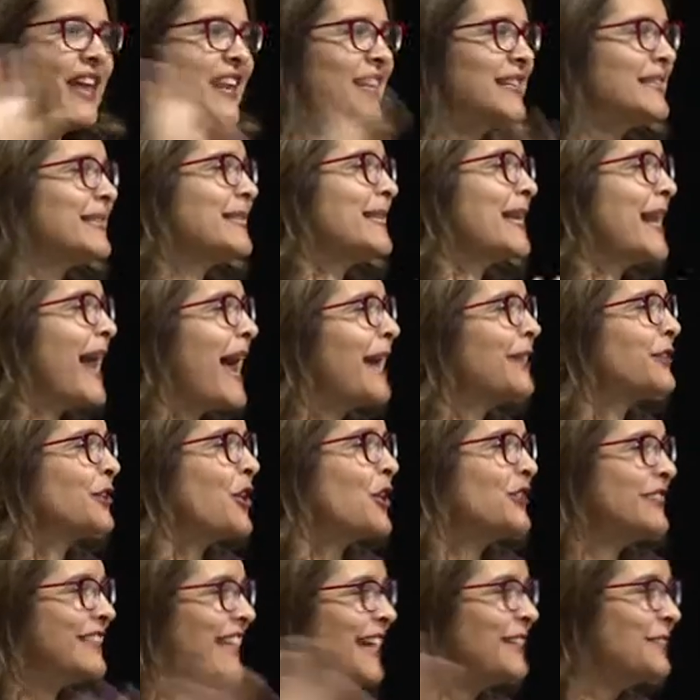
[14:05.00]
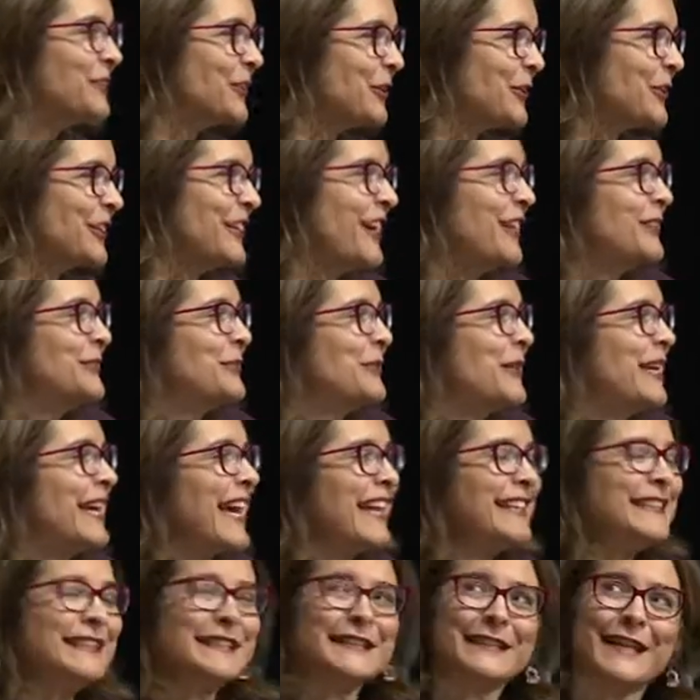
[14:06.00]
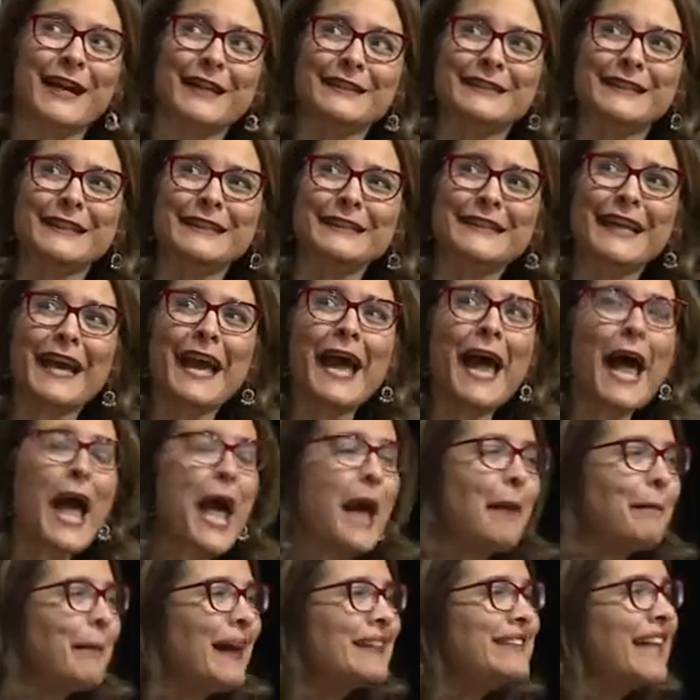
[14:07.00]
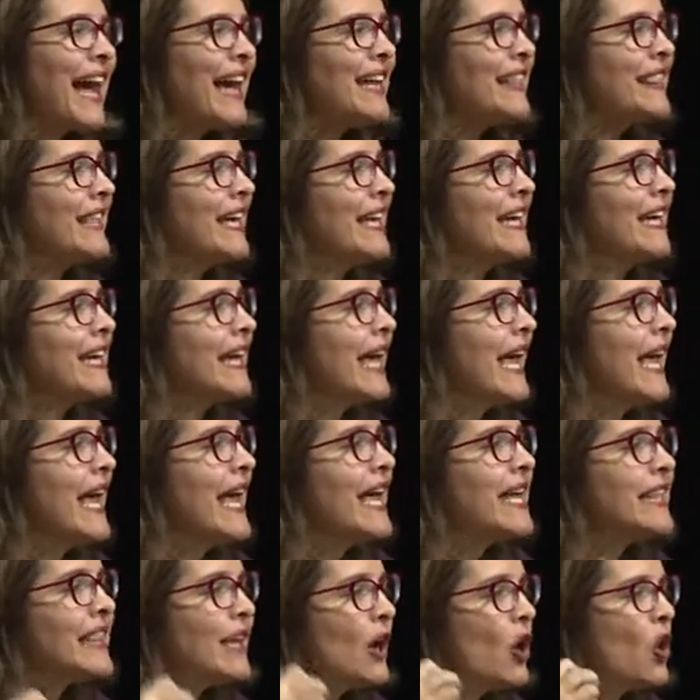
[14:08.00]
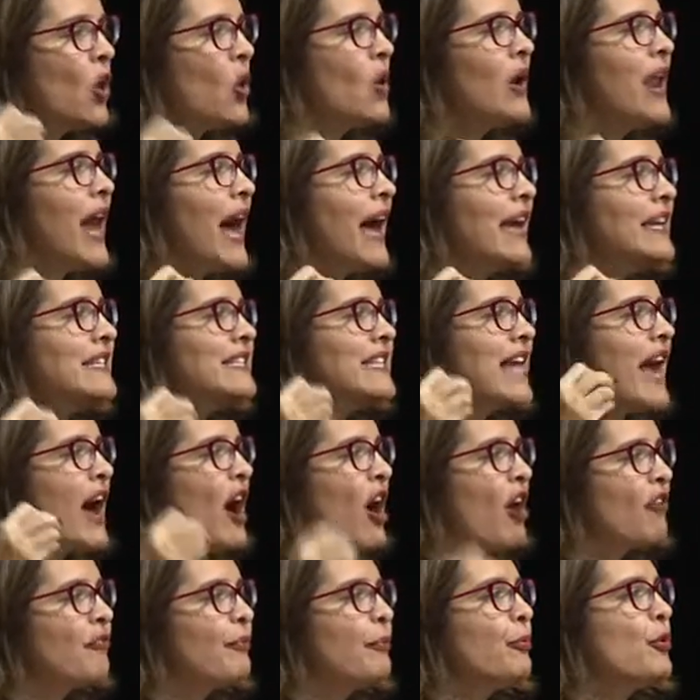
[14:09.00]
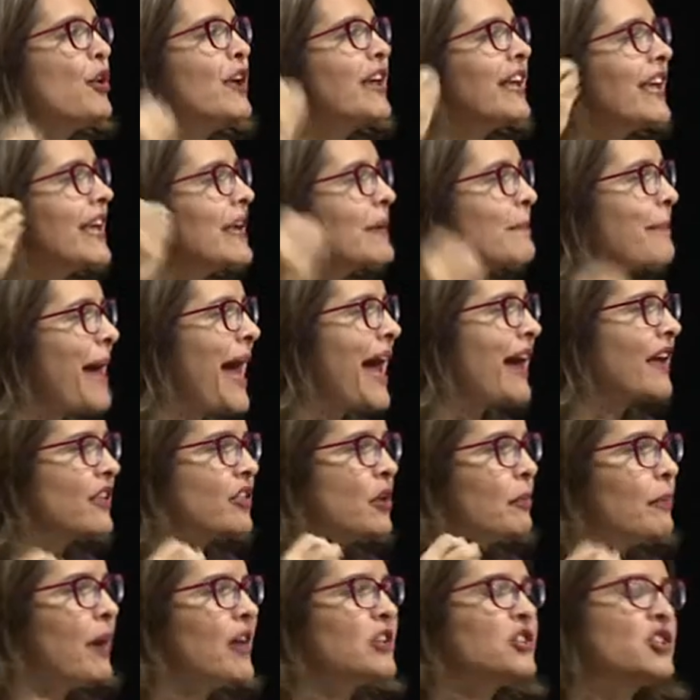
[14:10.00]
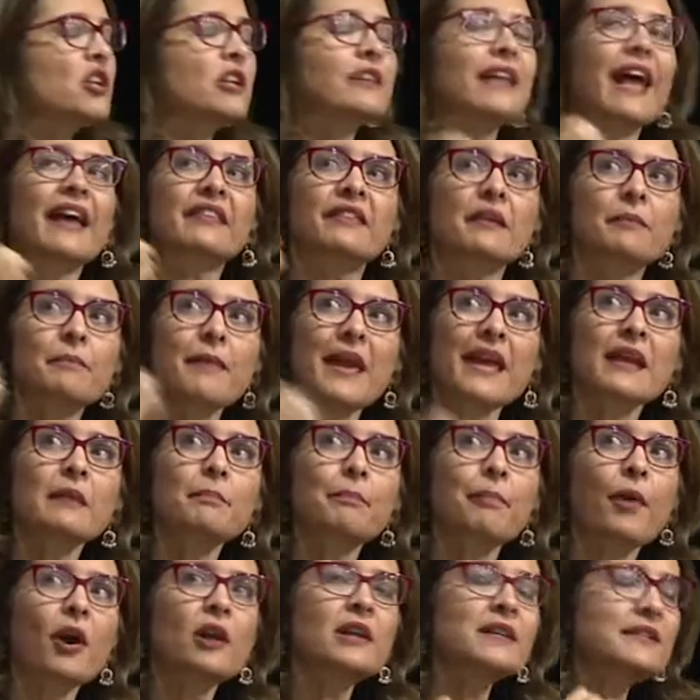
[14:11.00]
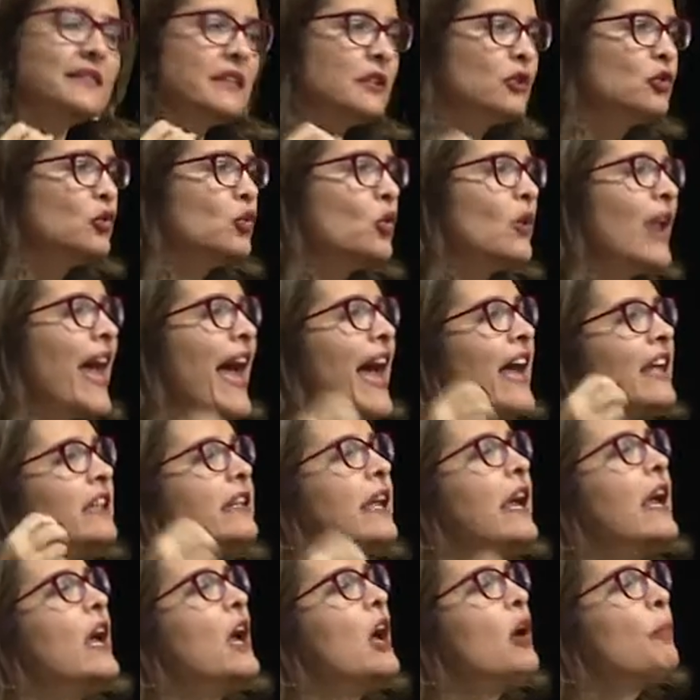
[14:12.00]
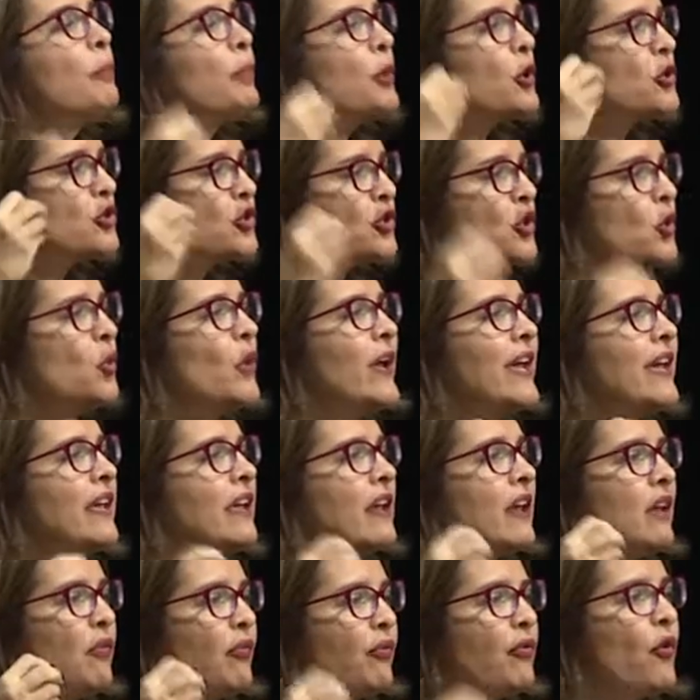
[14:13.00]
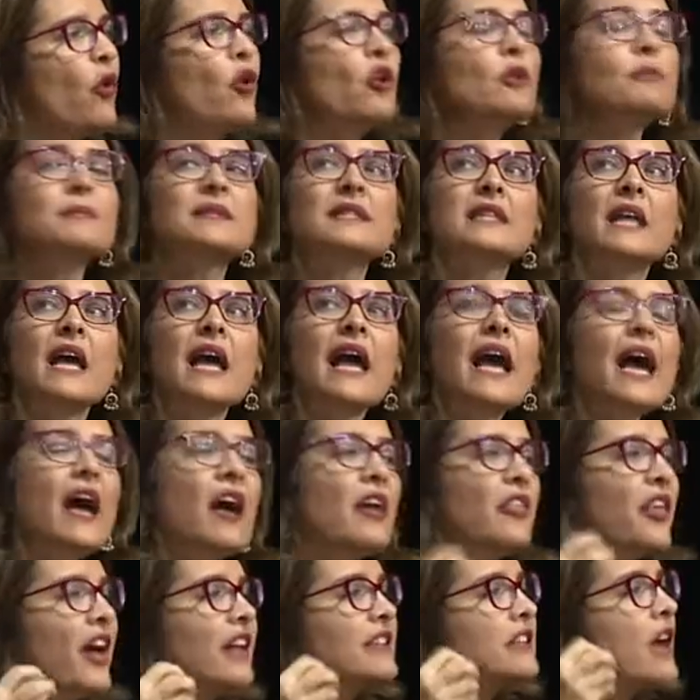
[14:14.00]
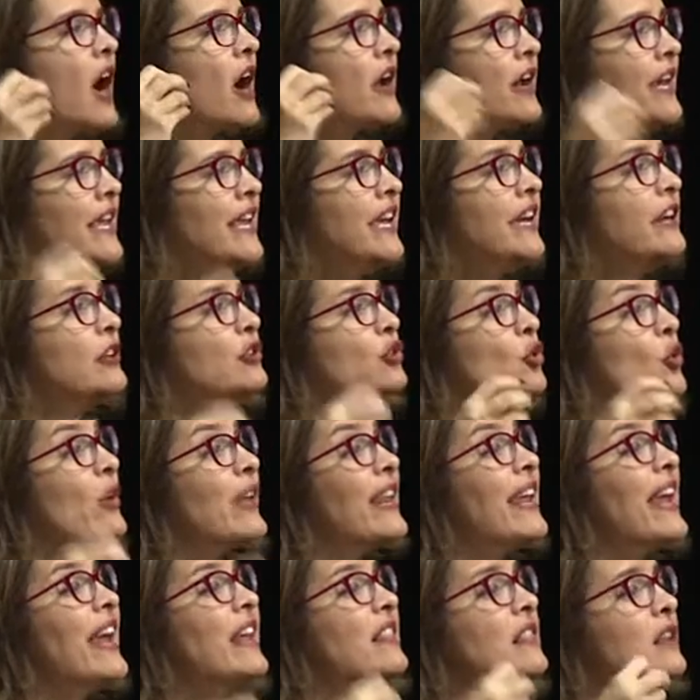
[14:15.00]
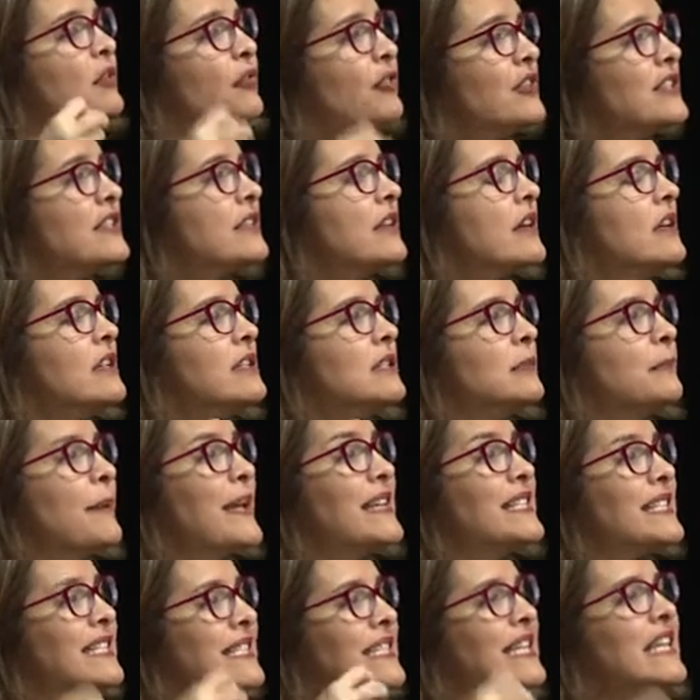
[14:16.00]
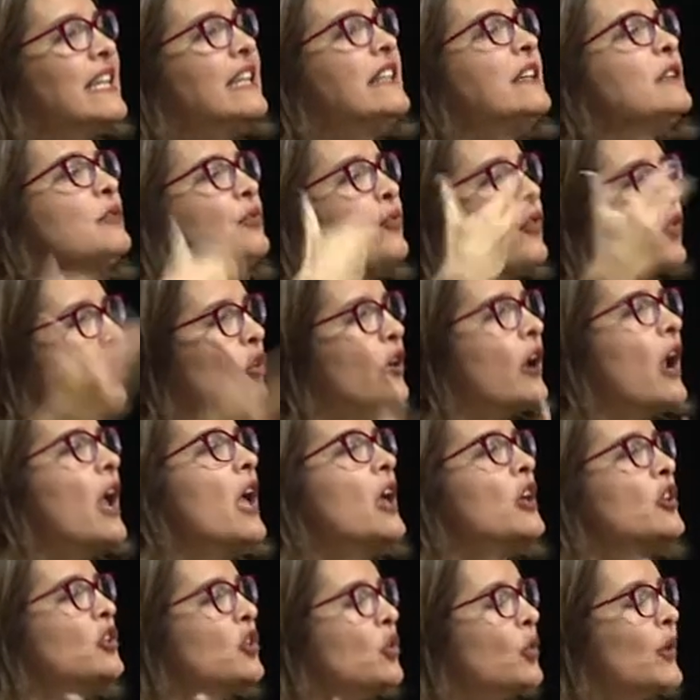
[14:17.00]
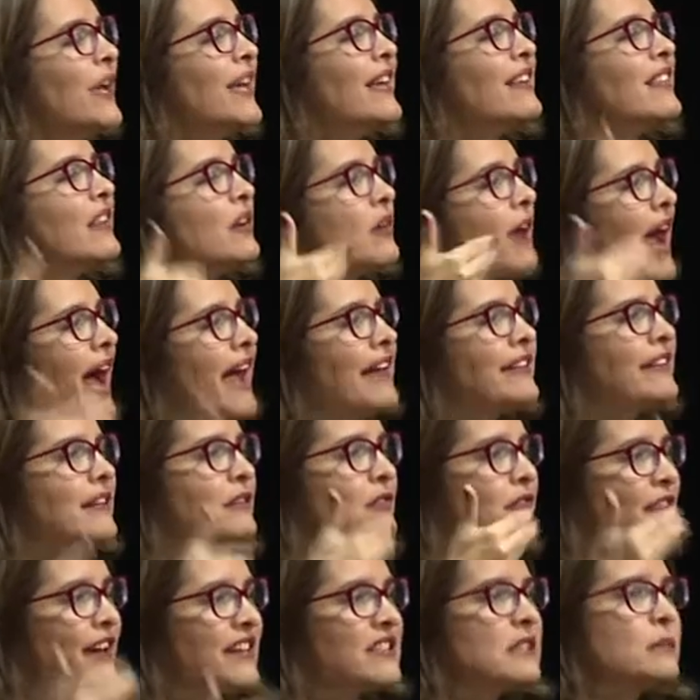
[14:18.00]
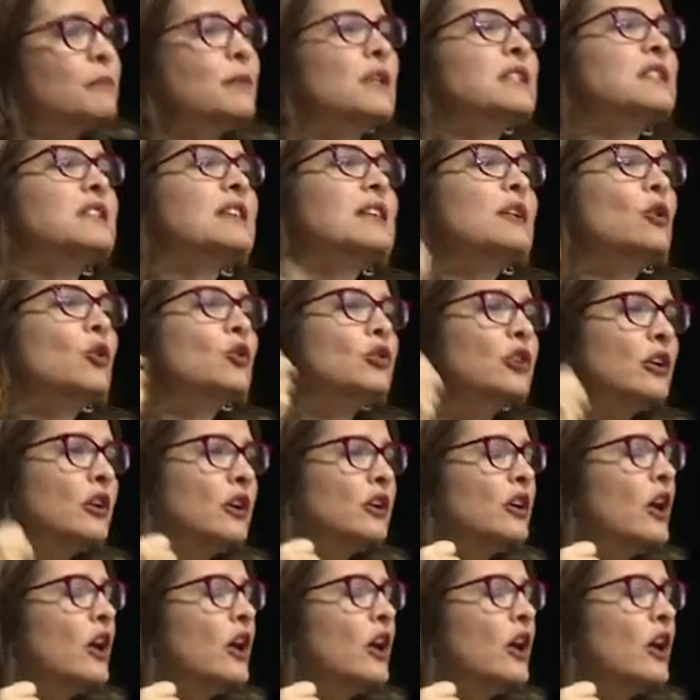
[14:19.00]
it's the right content or not, we can discuss it. But I think the whole idea of bringing back the budget as a main policy tool and pursuing reforms that are here to create the fiscal space needed for doing the right investments in order